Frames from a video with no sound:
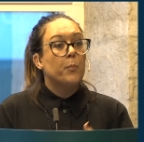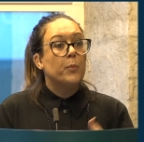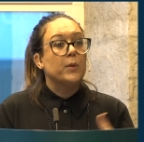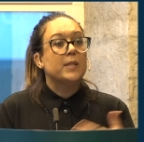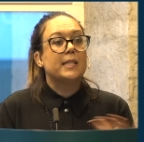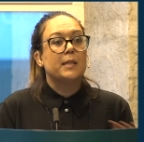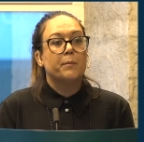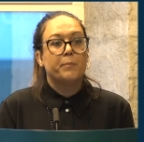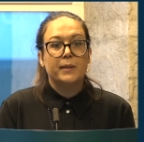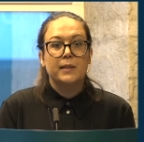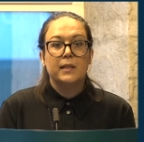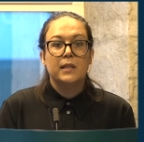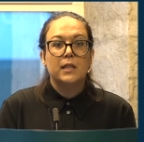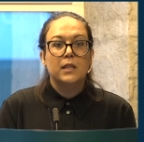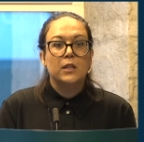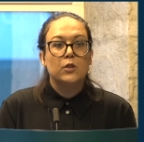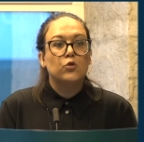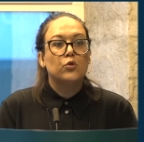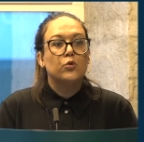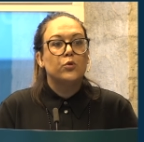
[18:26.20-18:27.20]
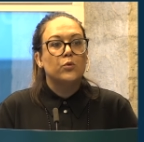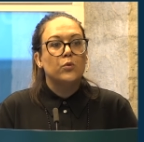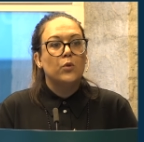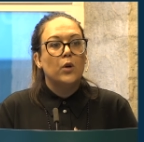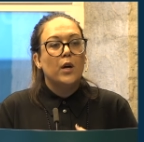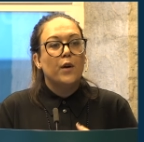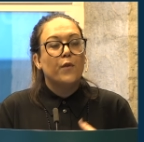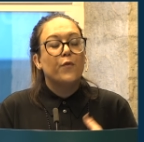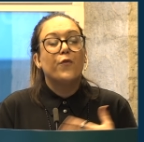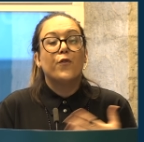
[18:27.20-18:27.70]
possibility to
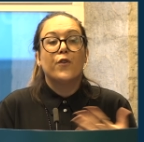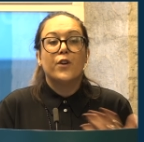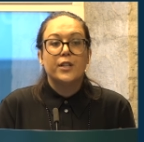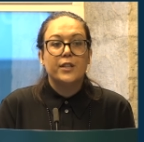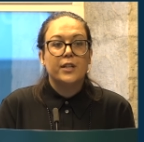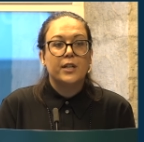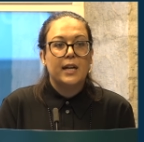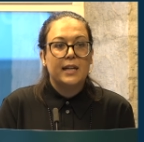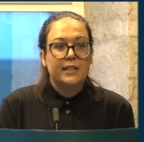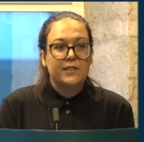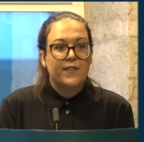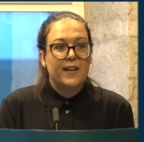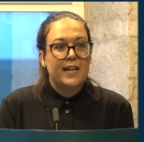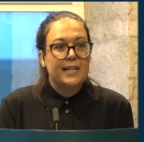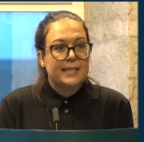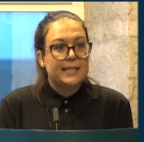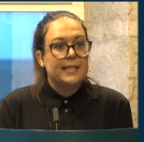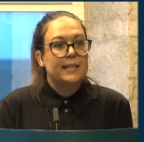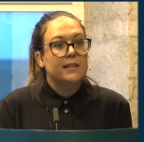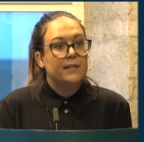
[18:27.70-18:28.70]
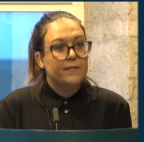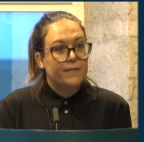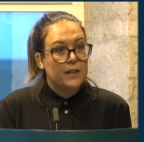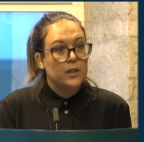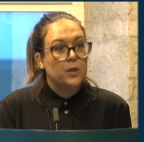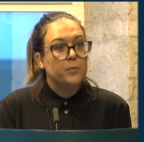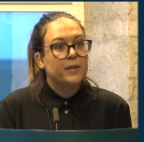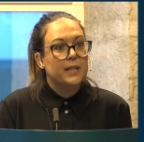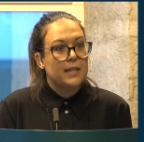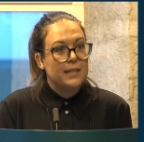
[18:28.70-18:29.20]
further advance and
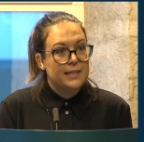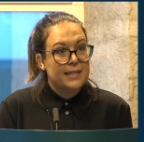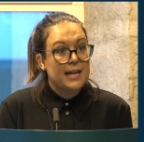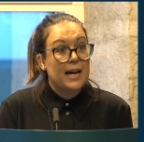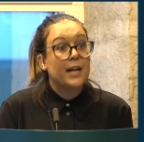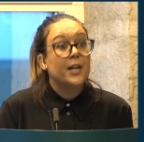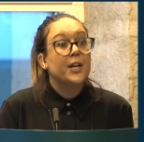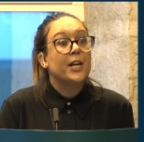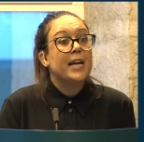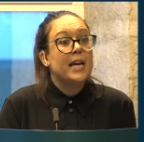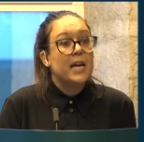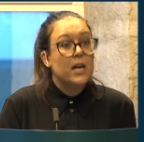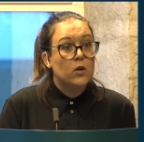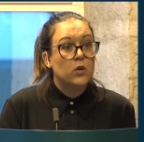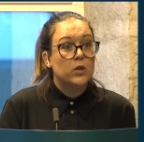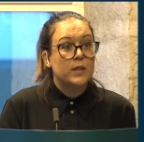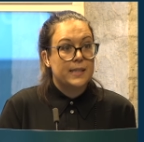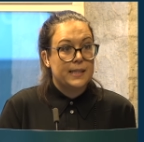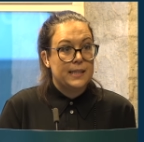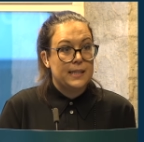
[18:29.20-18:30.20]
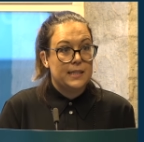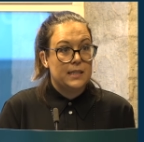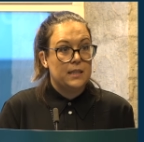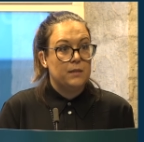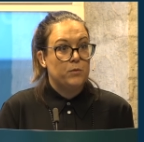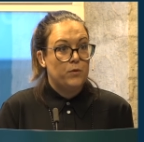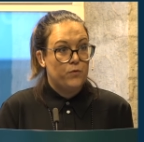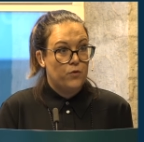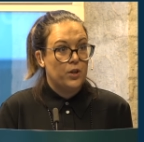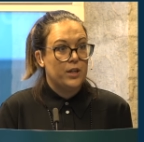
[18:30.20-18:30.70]
develop the entire
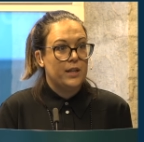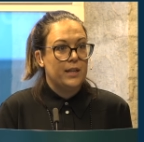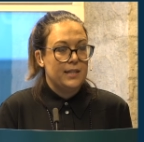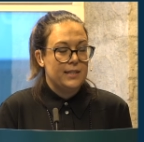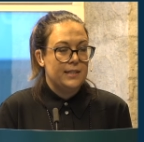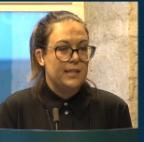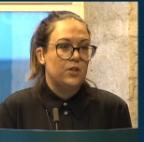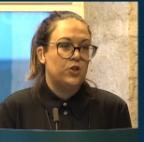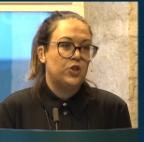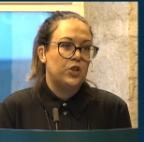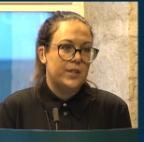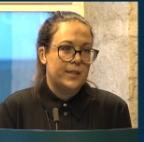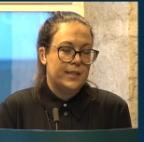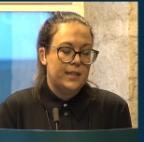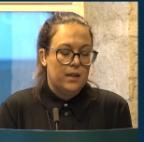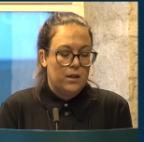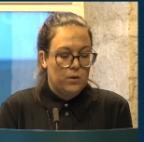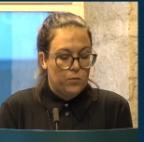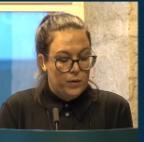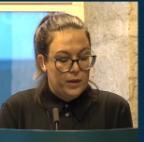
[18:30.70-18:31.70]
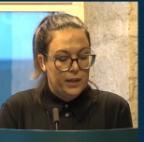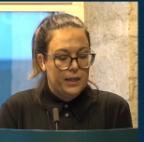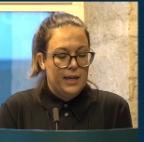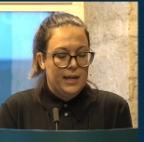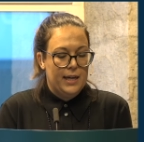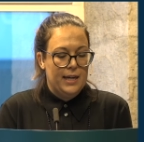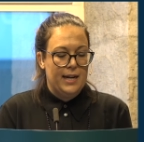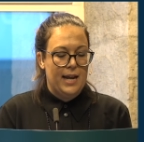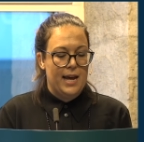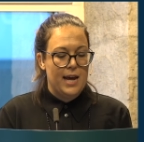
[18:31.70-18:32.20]
ecosystem of organizations that are
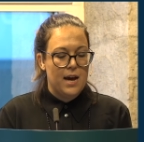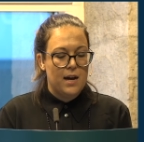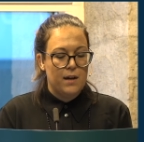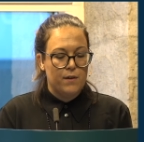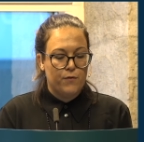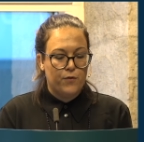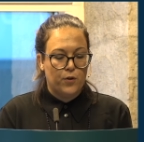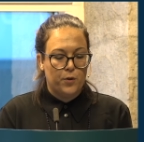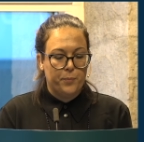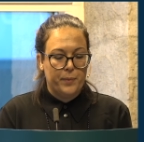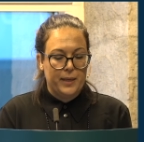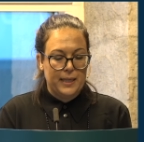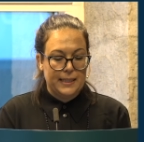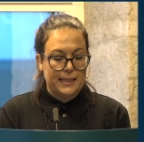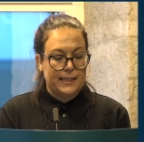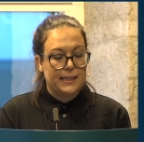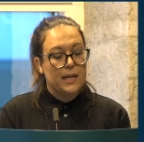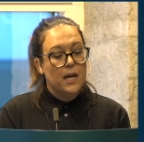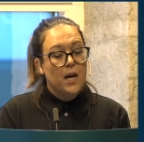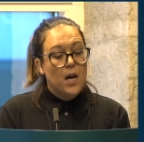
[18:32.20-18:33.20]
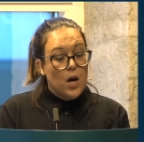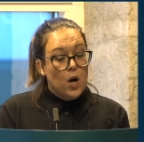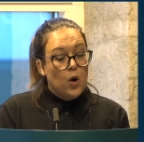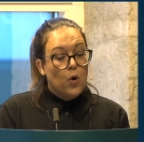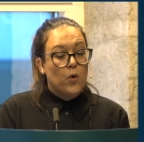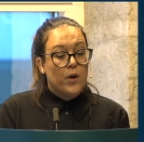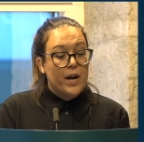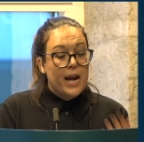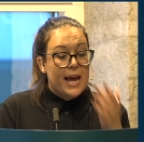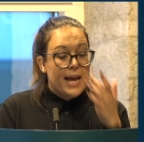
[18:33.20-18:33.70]
working in AI for peace.
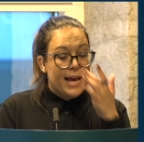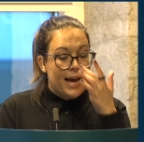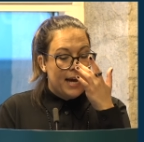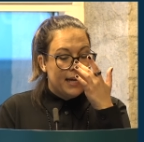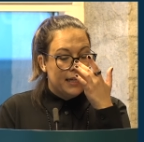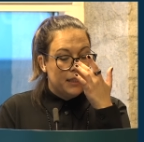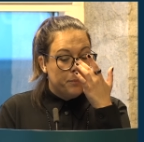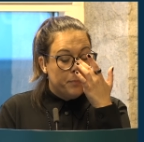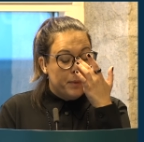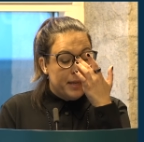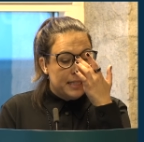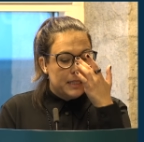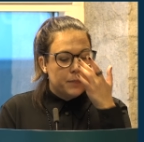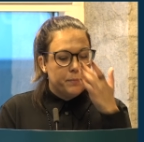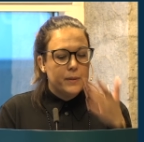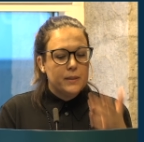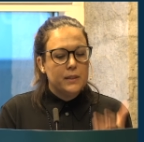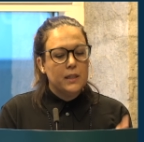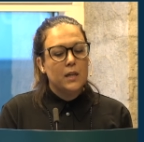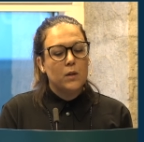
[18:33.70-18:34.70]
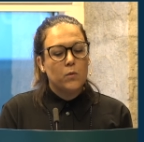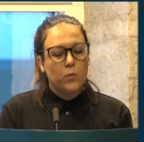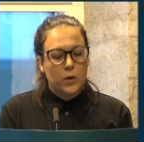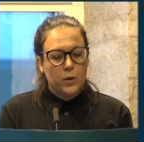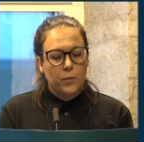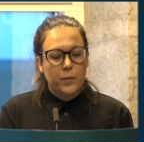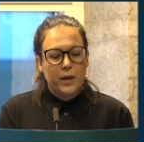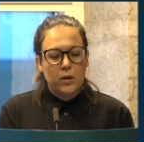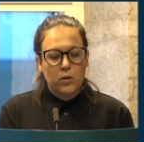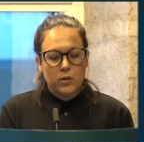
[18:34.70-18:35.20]
Or AI in peace building,
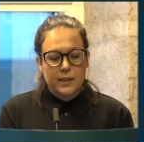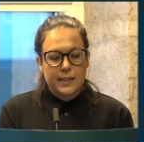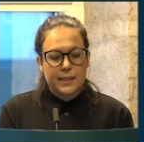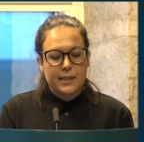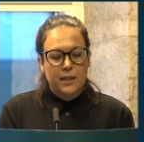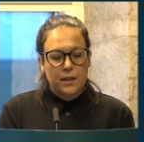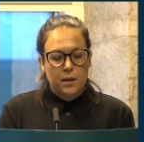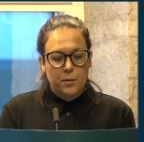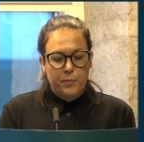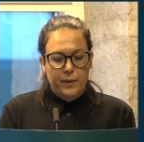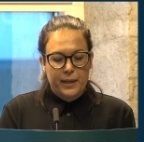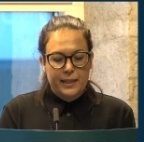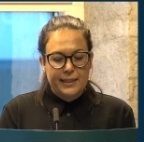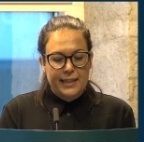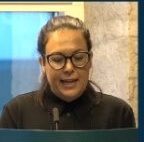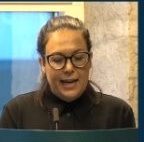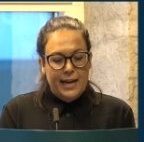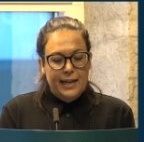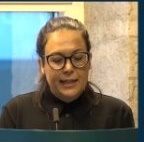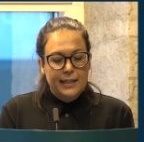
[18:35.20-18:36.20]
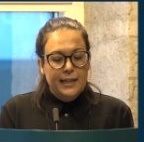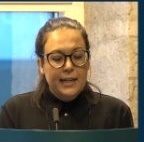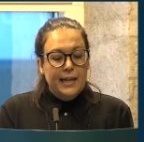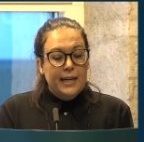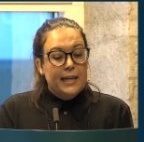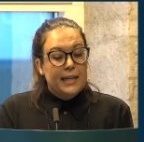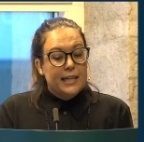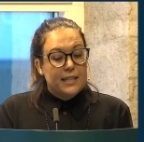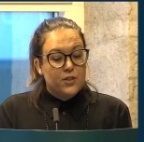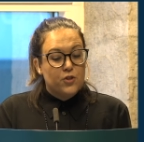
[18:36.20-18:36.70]
what we consider by that
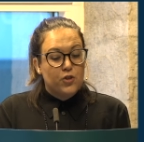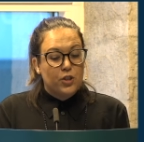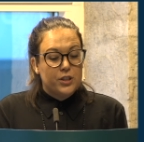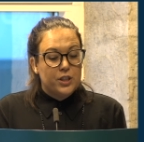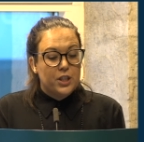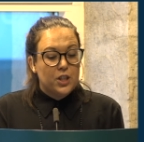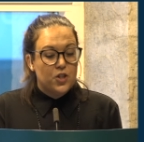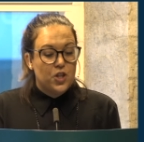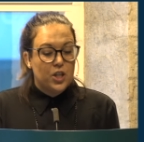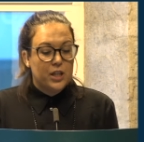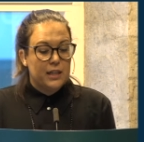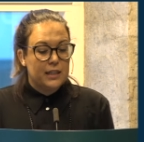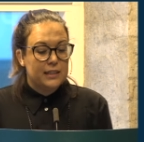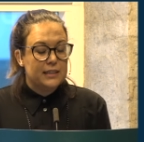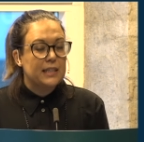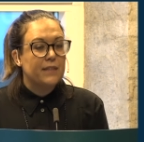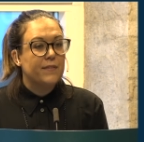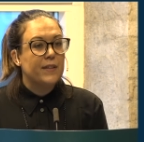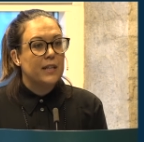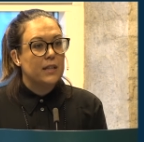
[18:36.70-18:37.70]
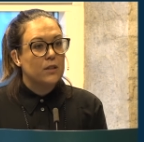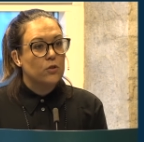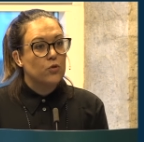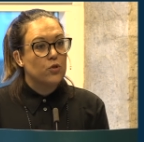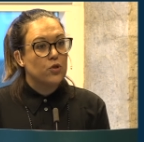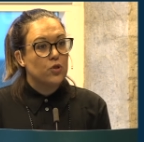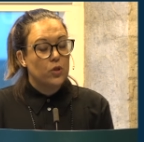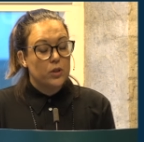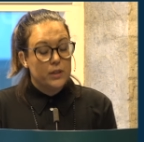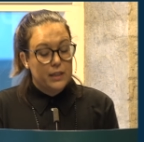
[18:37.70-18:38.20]
is strategic activity to
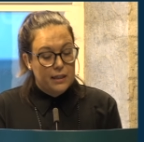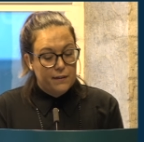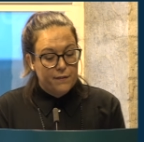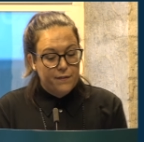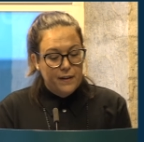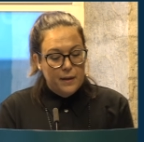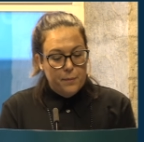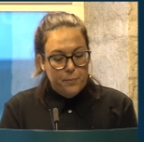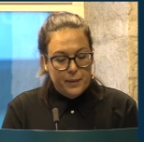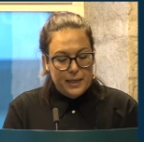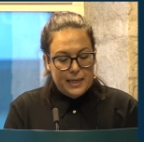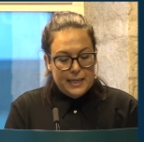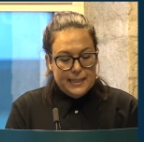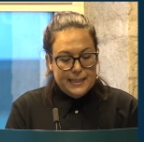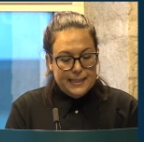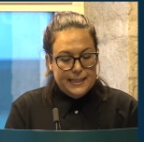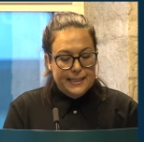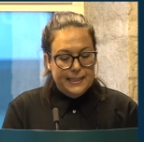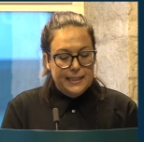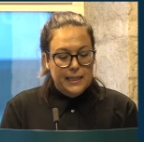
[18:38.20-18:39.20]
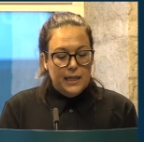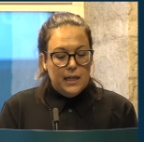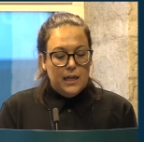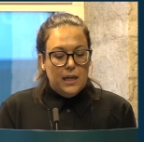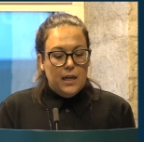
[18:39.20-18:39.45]
solidify peace,